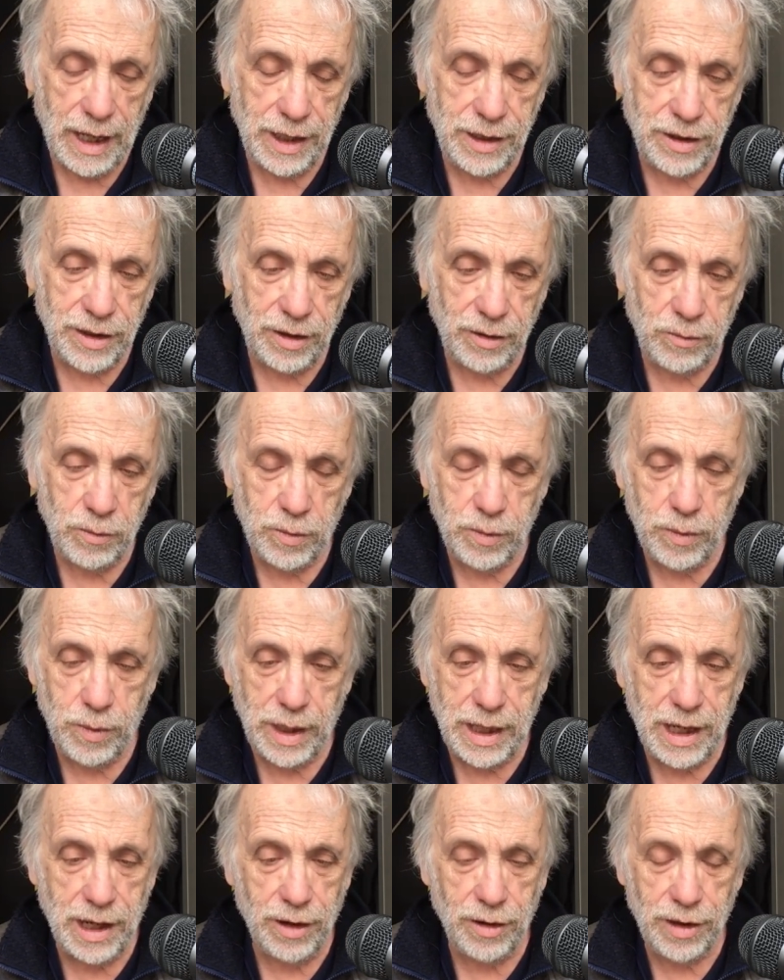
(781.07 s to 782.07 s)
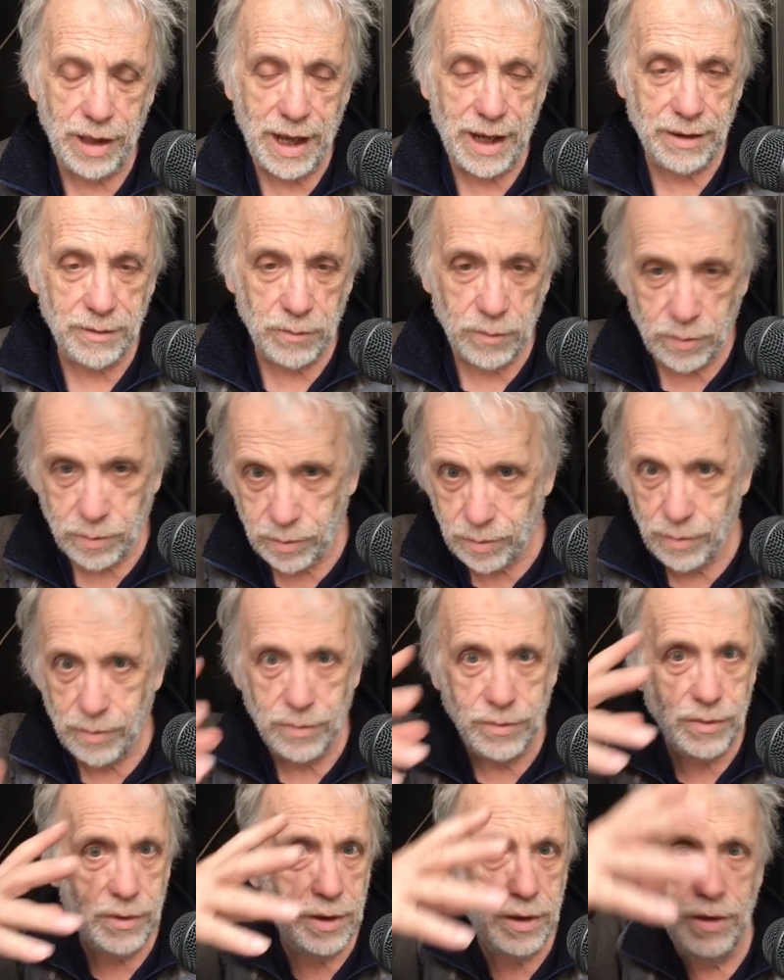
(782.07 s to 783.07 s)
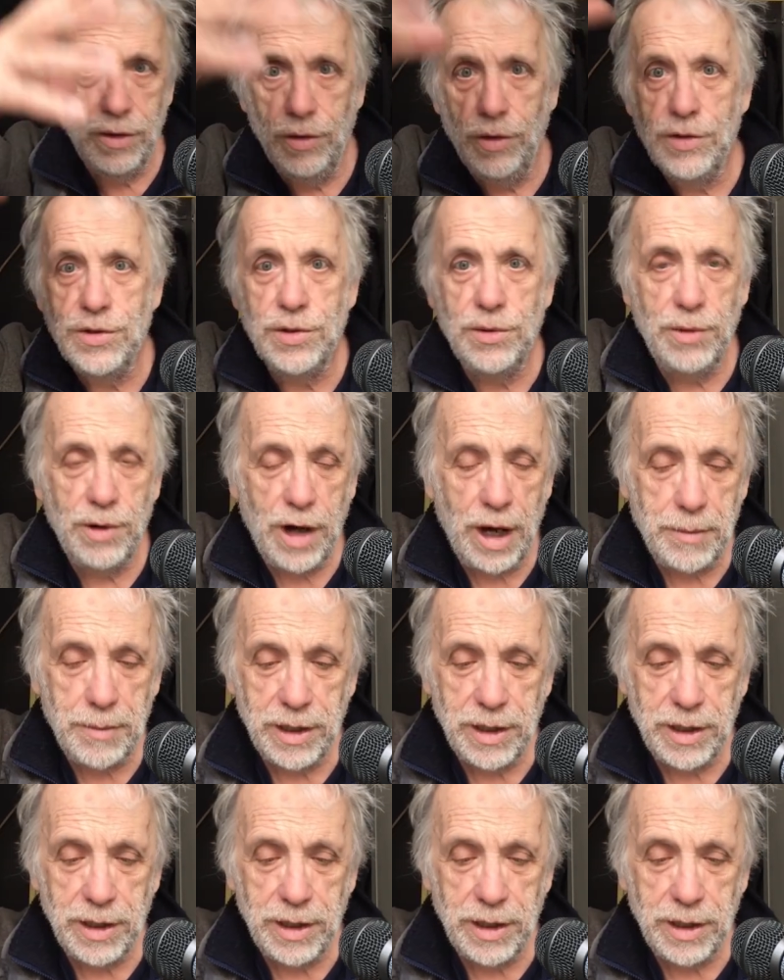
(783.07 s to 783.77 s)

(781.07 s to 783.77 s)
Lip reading: rhyme in our head, the clarion call of